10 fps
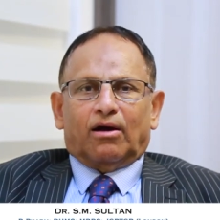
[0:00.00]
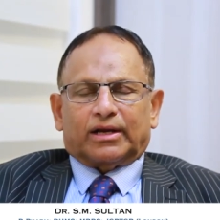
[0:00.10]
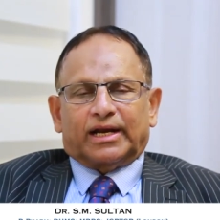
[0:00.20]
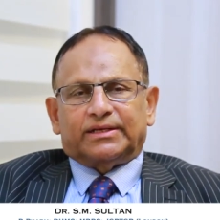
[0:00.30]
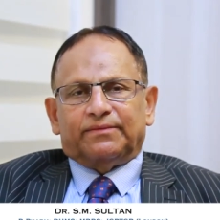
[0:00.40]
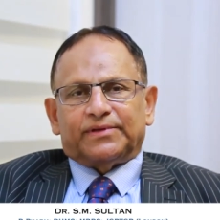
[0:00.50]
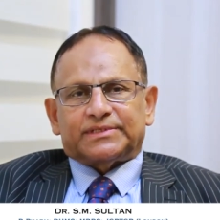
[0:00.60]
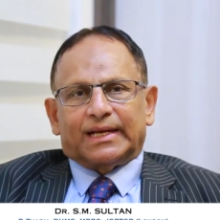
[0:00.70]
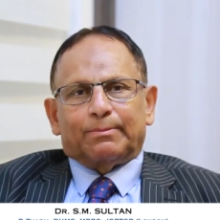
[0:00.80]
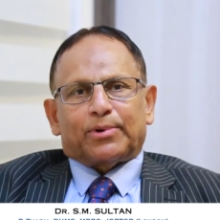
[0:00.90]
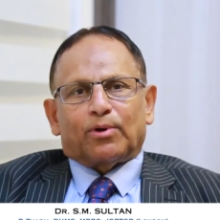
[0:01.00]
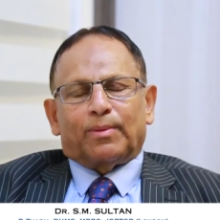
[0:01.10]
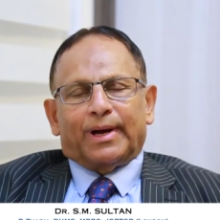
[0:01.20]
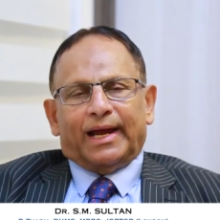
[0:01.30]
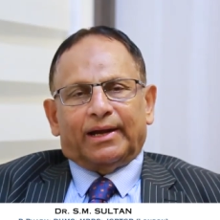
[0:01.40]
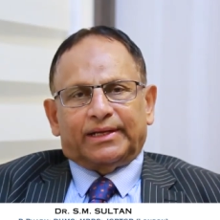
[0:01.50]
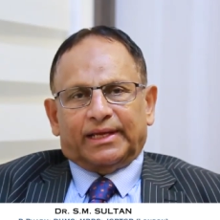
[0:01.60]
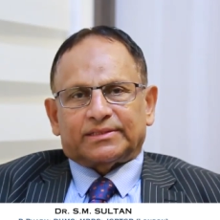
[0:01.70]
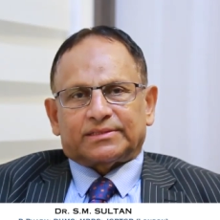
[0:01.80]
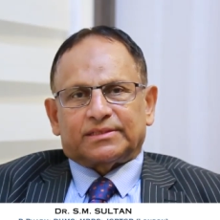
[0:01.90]
or artificial
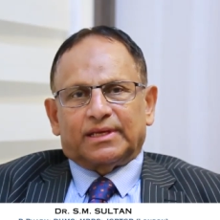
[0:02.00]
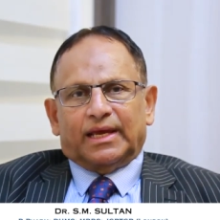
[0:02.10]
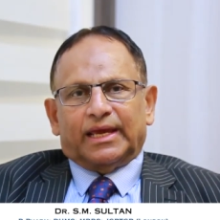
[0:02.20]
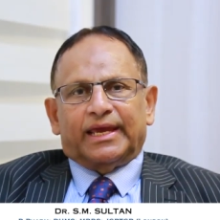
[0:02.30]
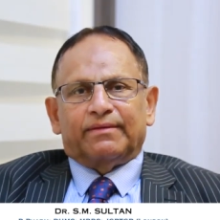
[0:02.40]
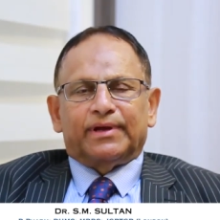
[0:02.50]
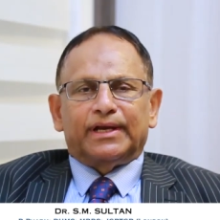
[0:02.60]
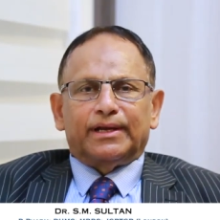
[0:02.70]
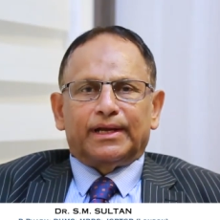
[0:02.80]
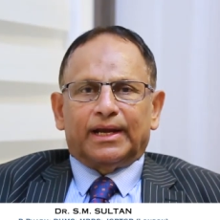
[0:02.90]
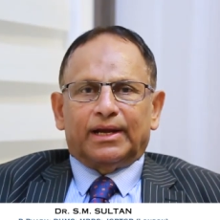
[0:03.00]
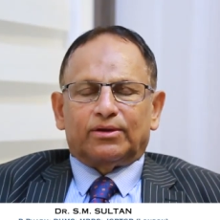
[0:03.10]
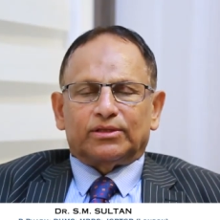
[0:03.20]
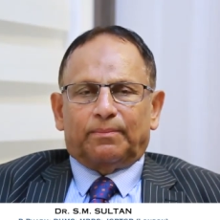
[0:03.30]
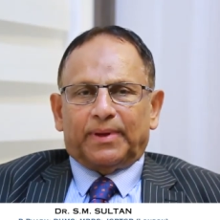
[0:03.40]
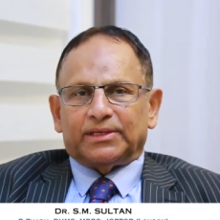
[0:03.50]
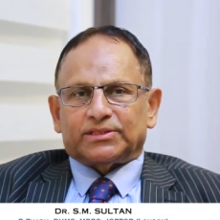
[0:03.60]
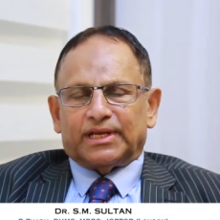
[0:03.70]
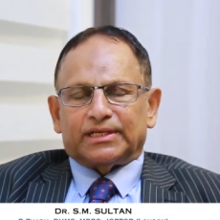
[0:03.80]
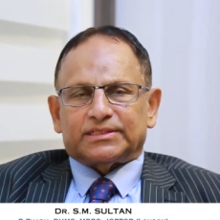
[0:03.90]
probiotics given to the
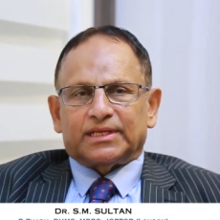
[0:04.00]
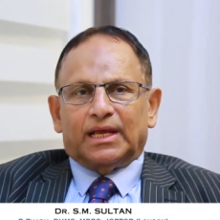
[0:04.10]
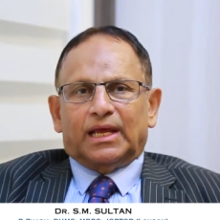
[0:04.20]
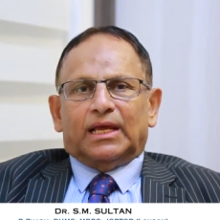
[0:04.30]
patients,